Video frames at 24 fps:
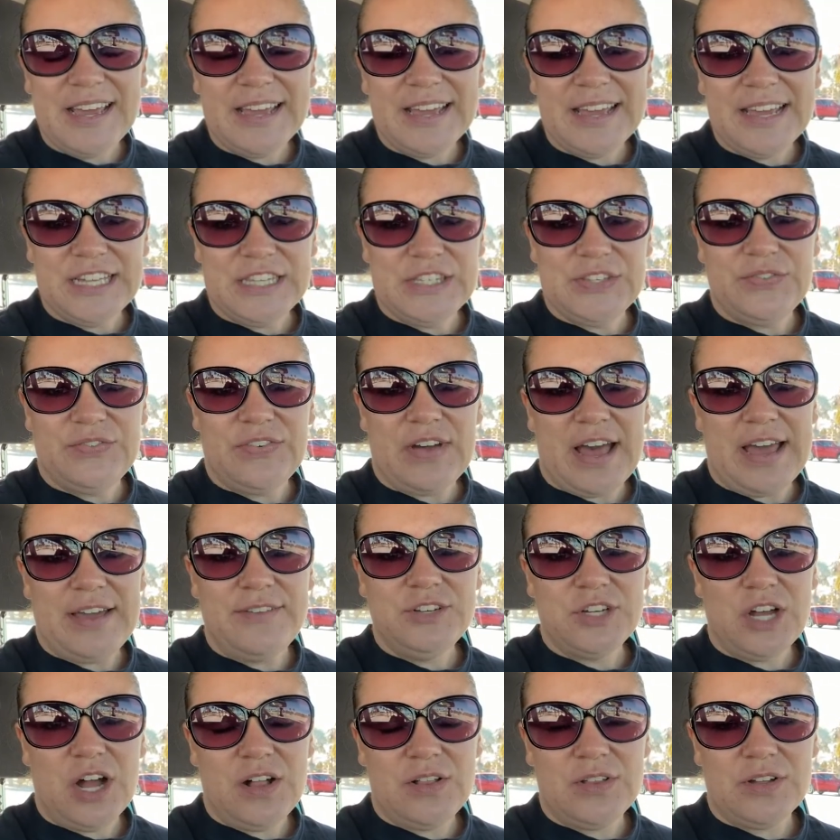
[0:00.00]
it's
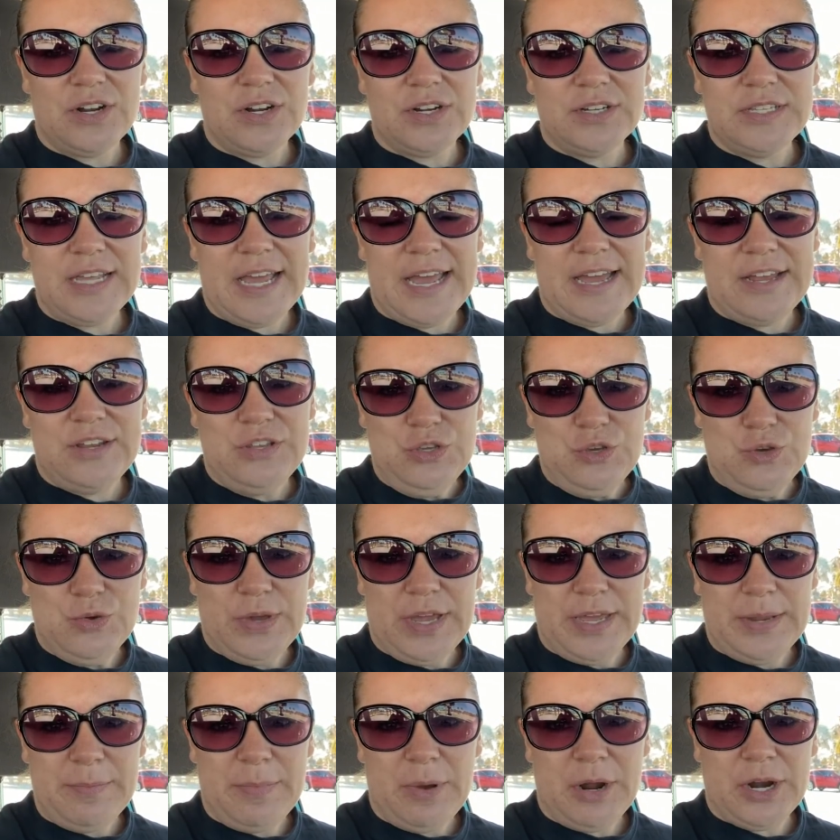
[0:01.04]
$5 and you
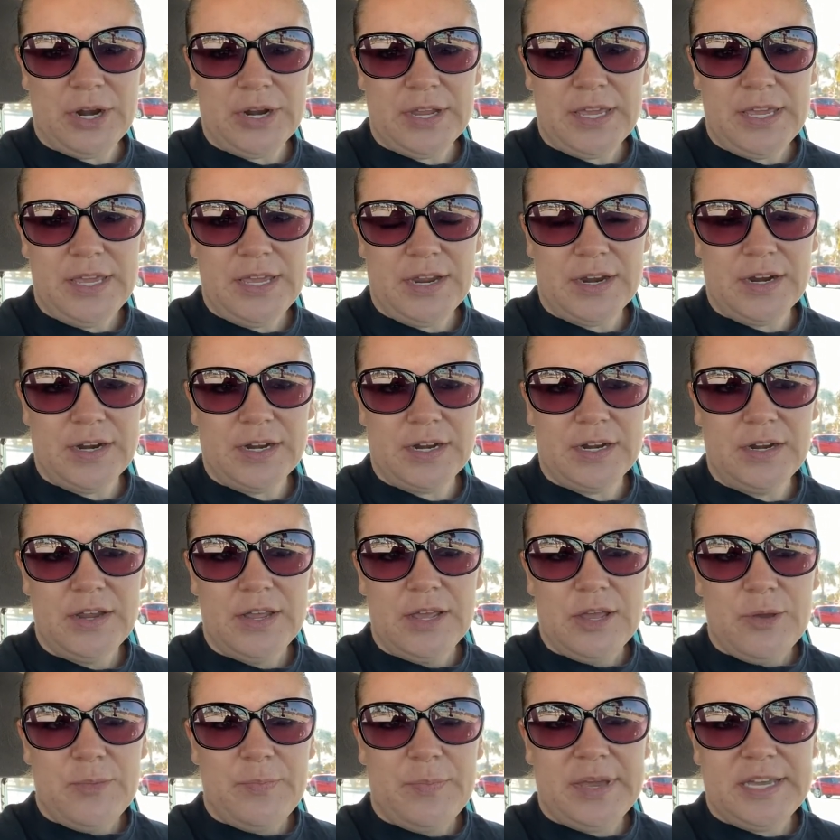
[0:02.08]
can park here
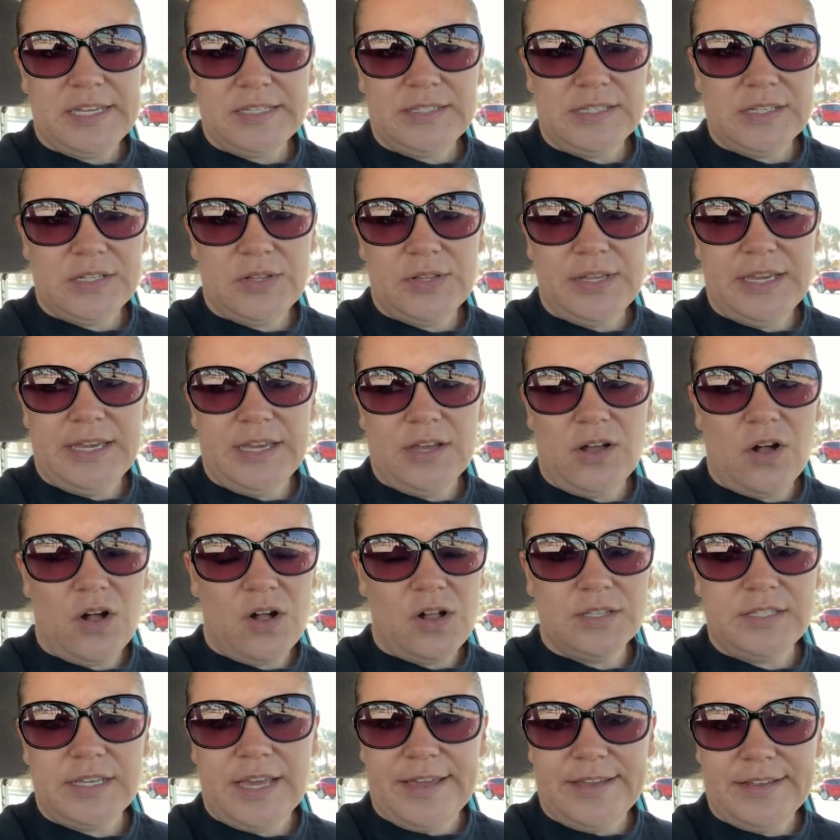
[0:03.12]
basically
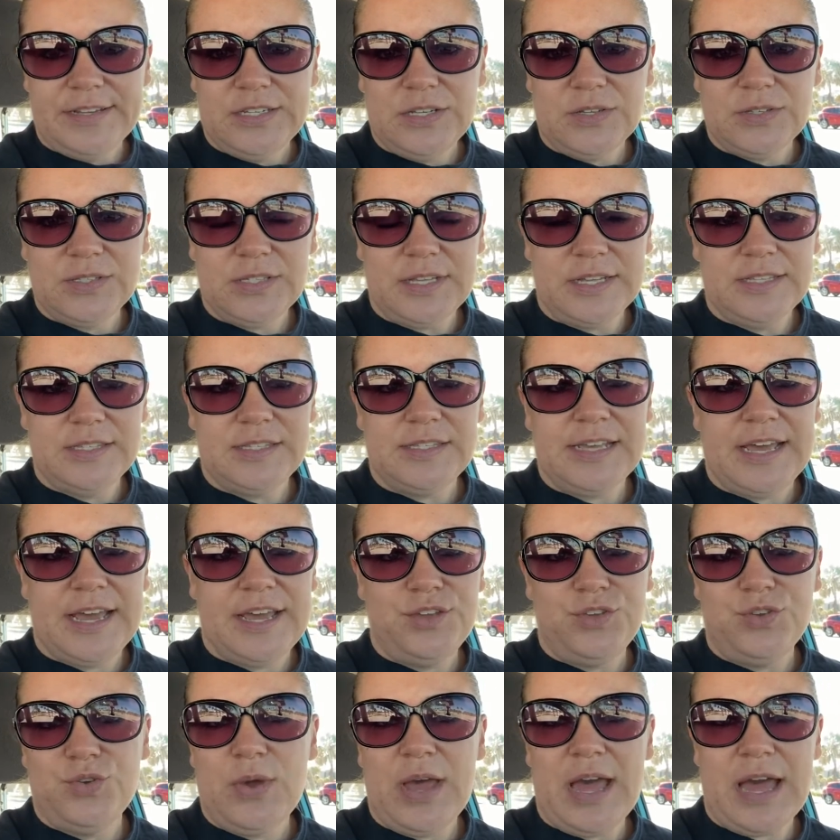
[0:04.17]
all day until
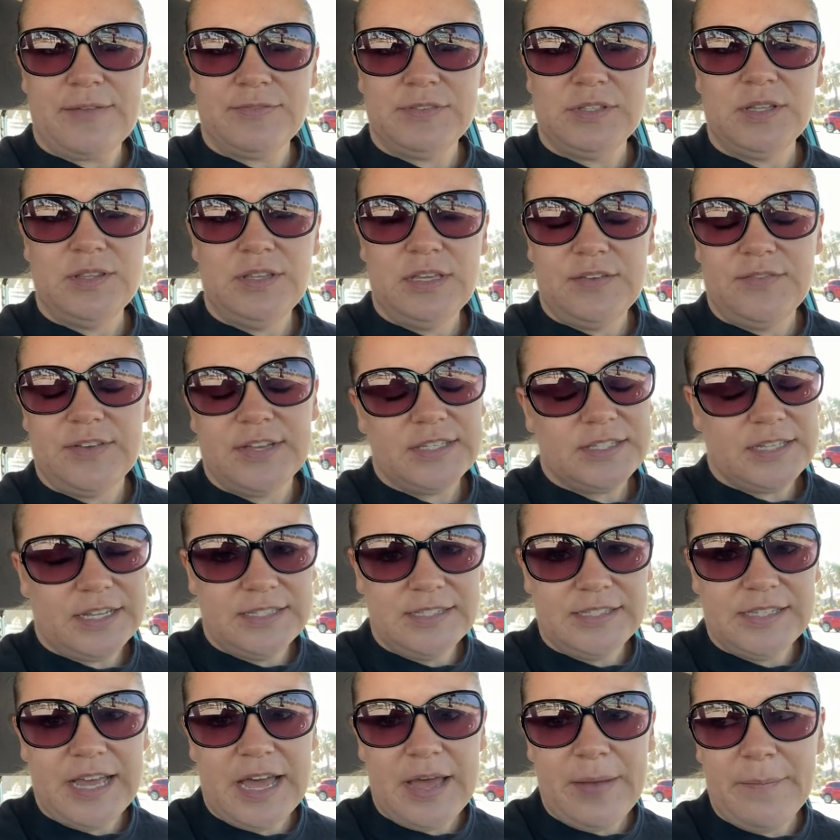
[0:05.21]
sunset. You have to leave at
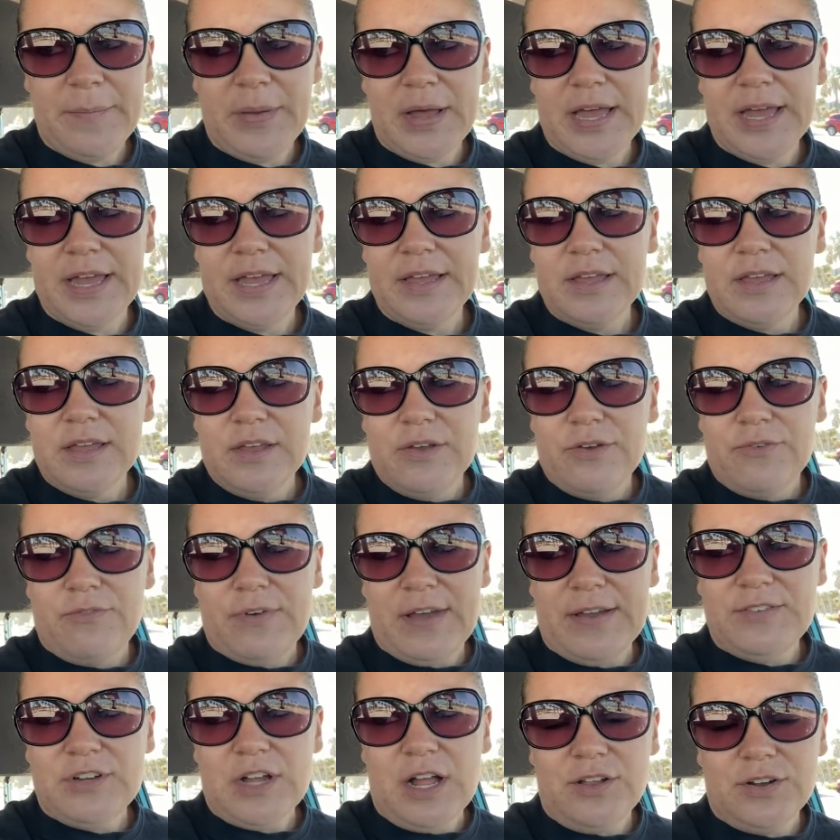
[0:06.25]
sunset, but
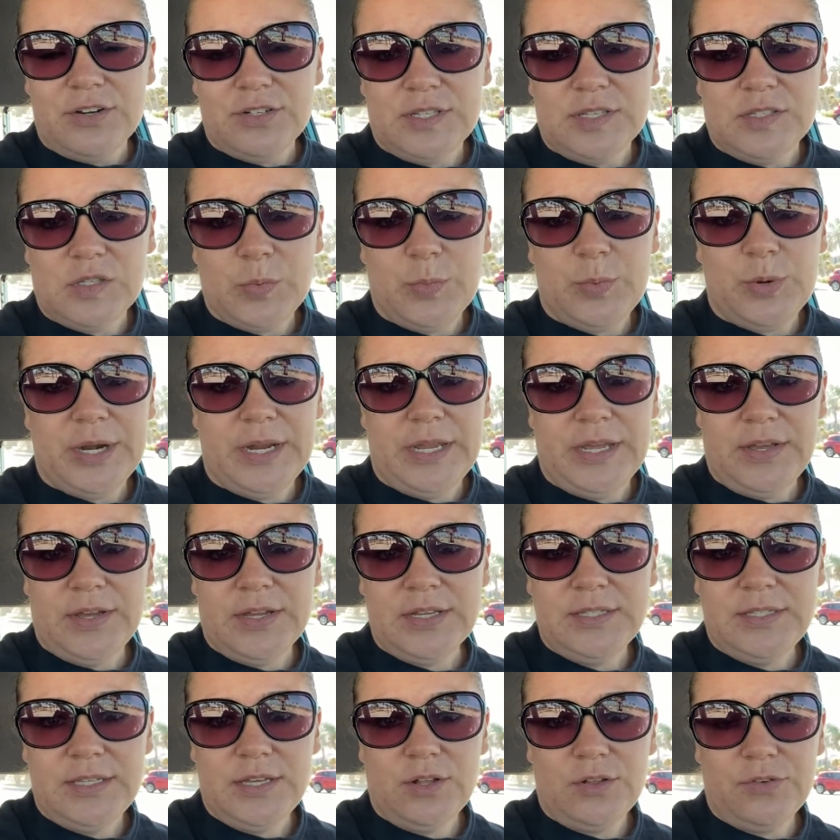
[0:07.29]
$5 is a pretty
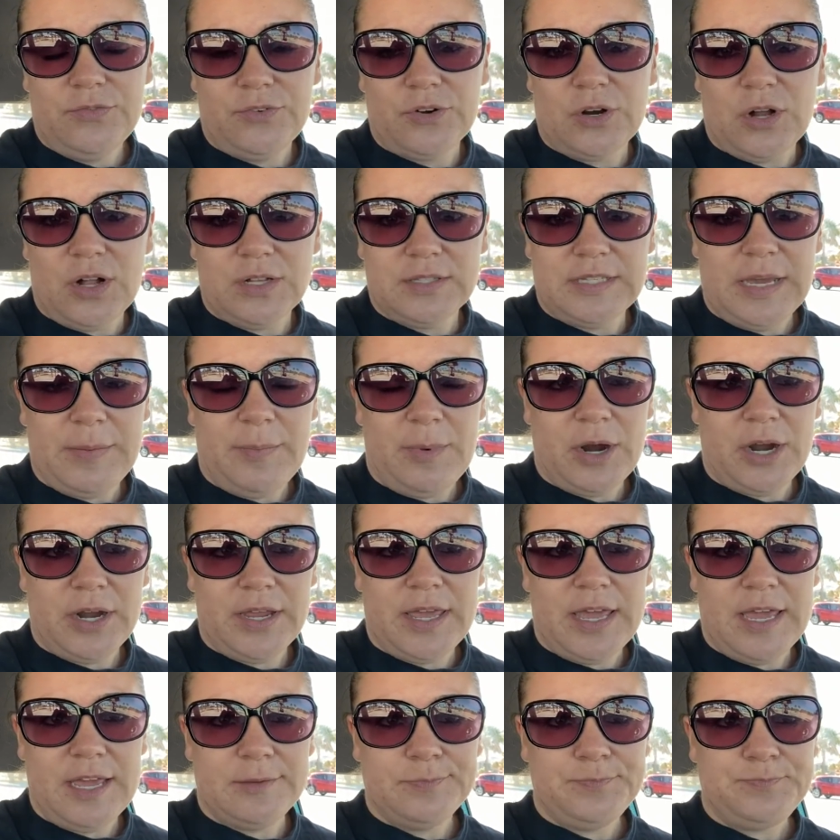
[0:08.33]
good deal for all day
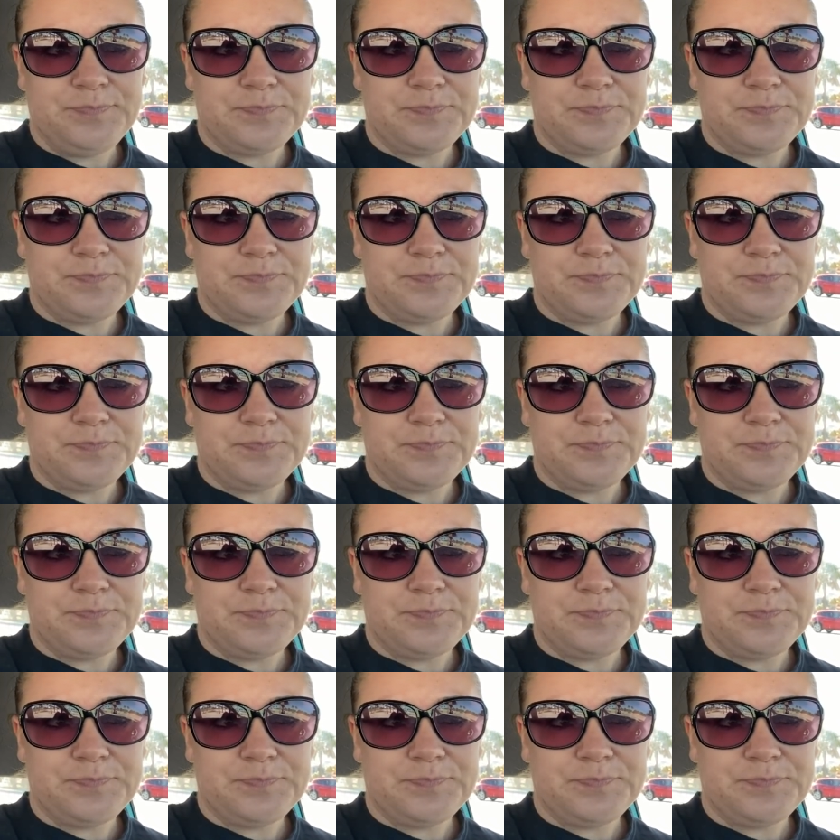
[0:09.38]
parking.